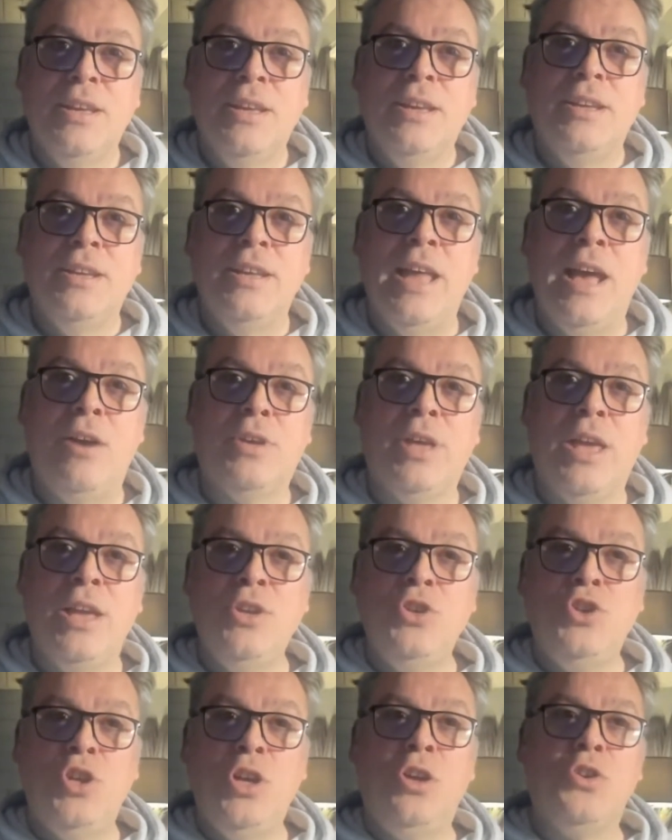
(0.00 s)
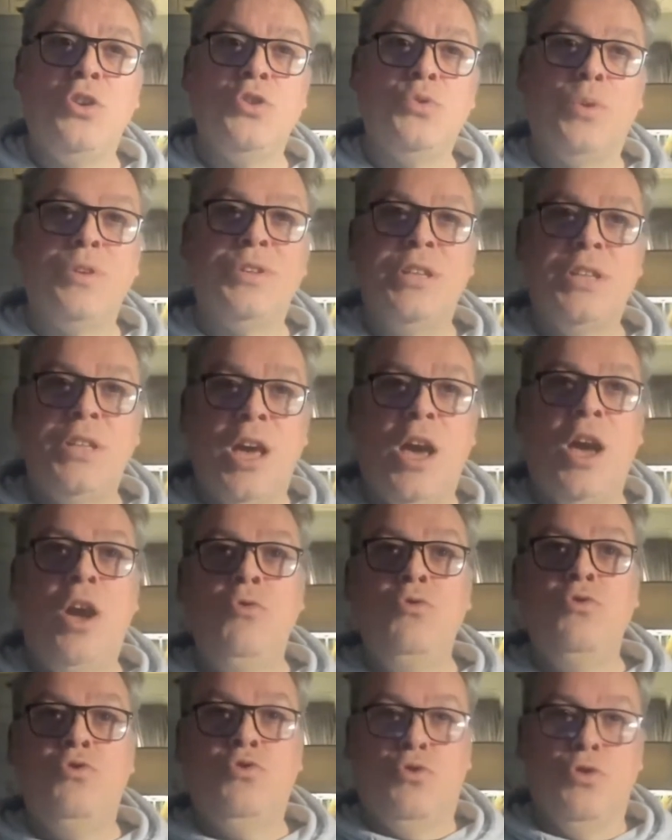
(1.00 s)
Now, King Charles wanted his own
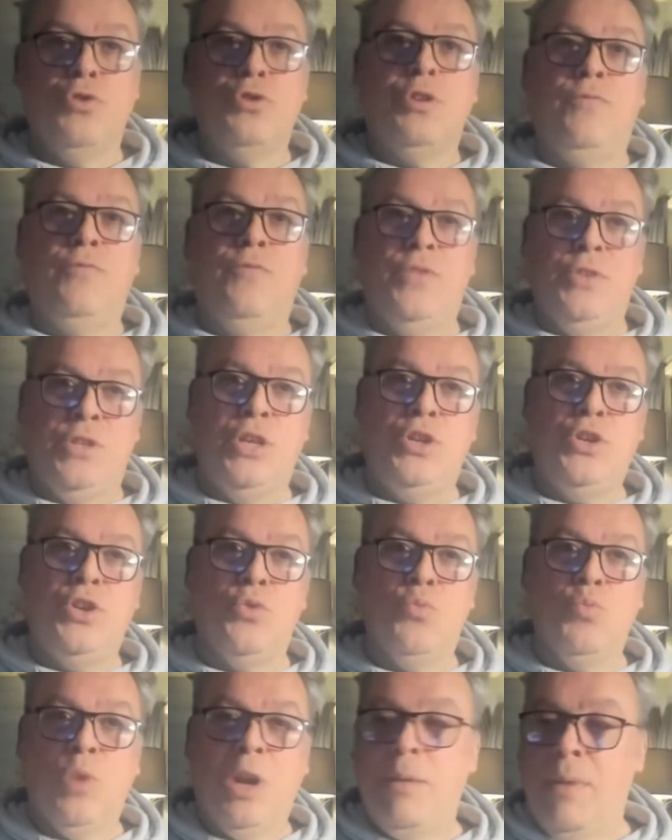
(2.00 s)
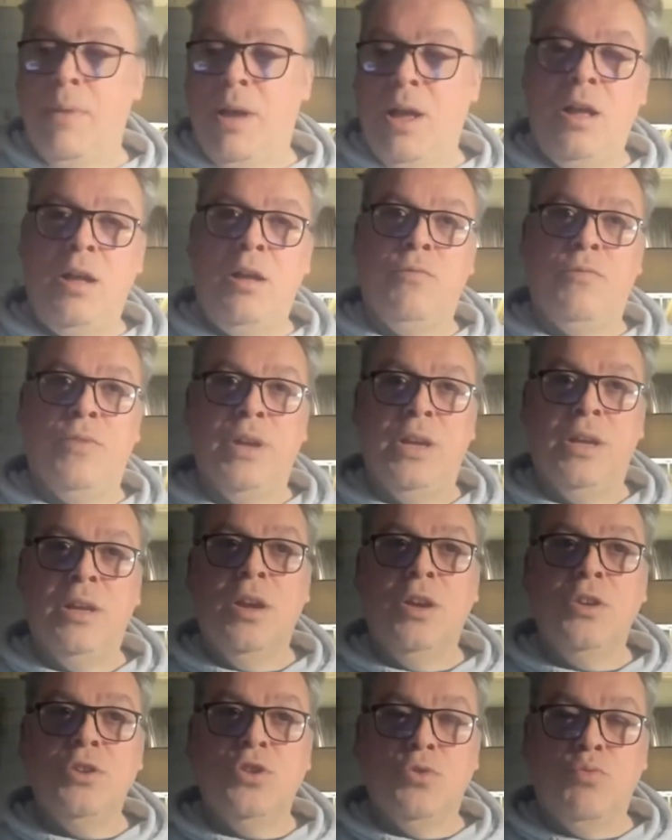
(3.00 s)
trusted physician, William Harvey,
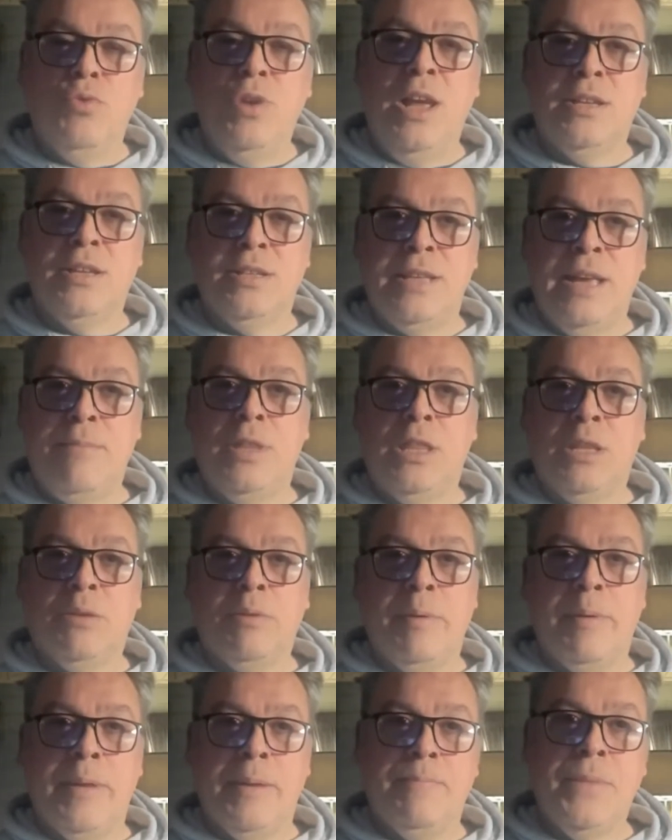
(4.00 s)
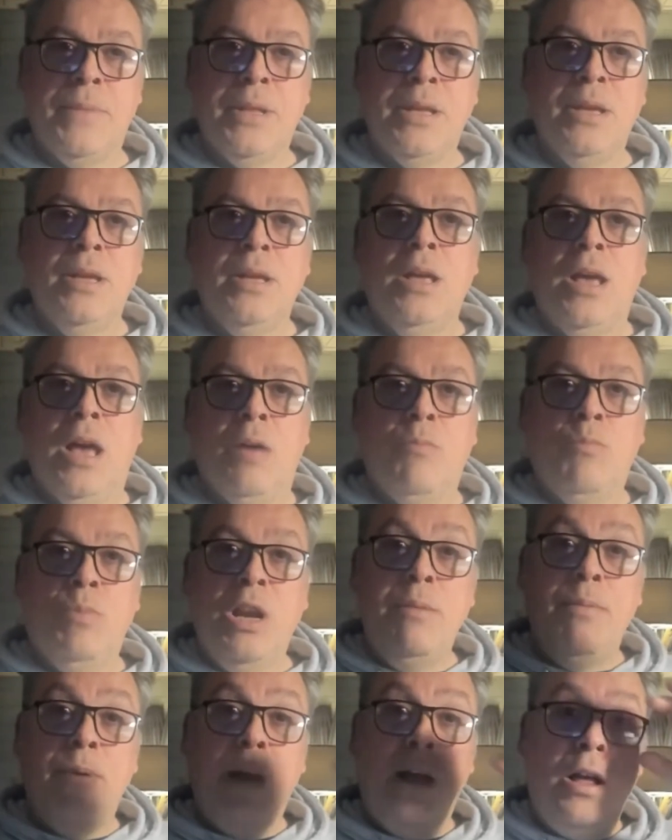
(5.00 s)
to re-examine the women. And William
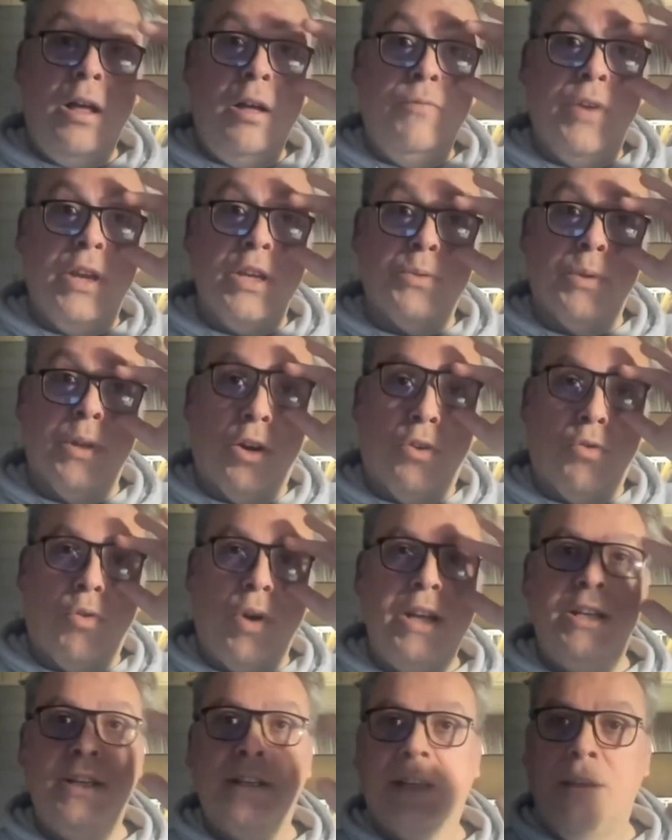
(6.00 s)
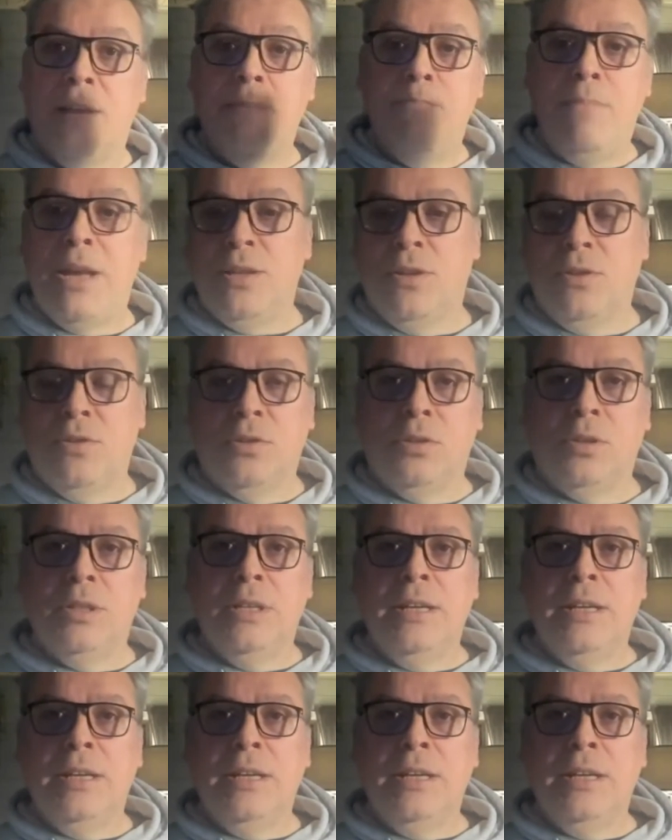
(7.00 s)
Harvey is one of the greatest kind of medical